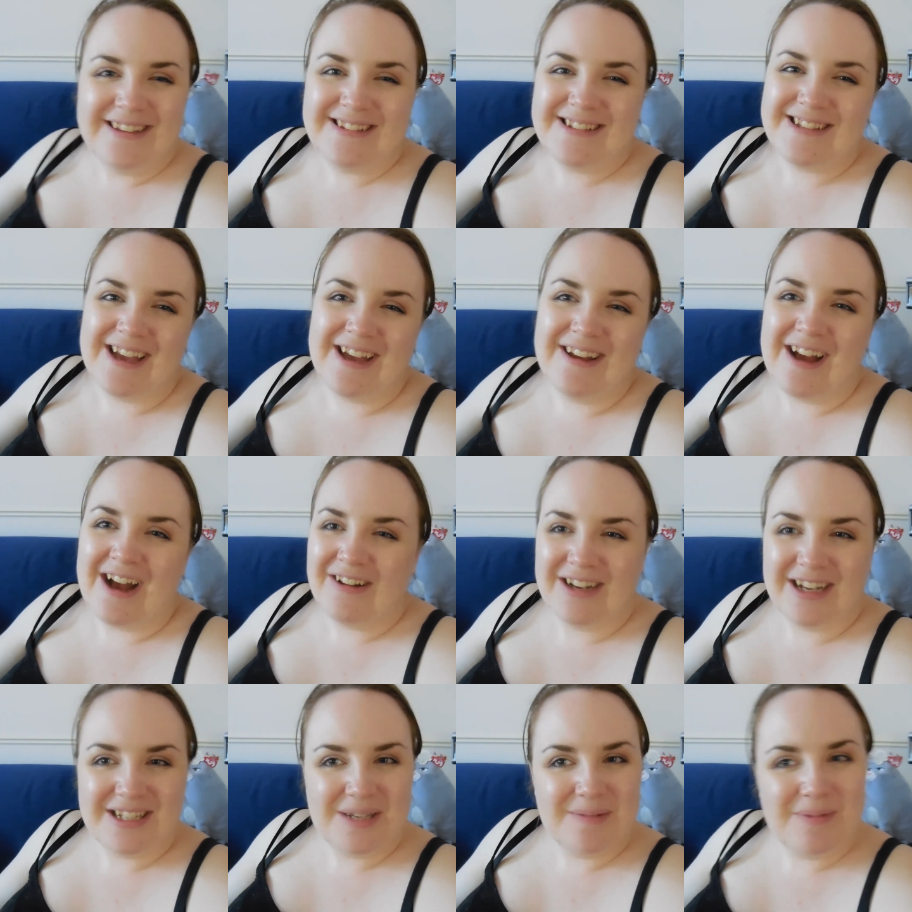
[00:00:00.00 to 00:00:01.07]
So I'll
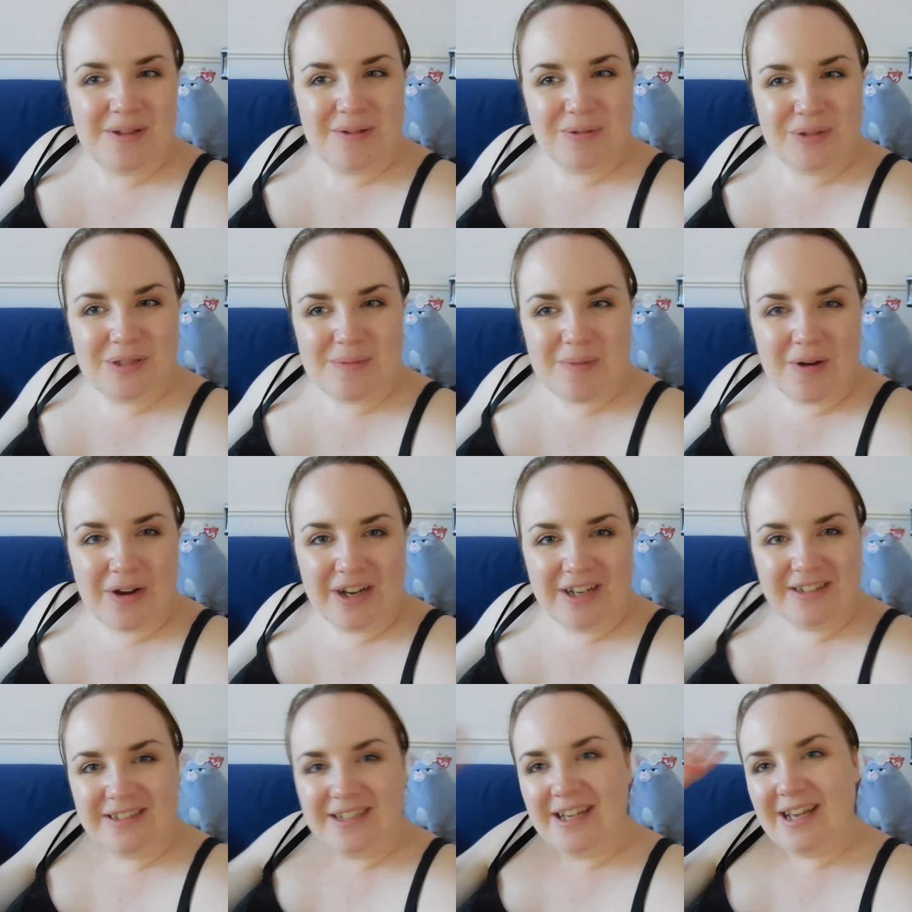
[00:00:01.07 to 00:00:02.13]
catch up with you all tomorrow.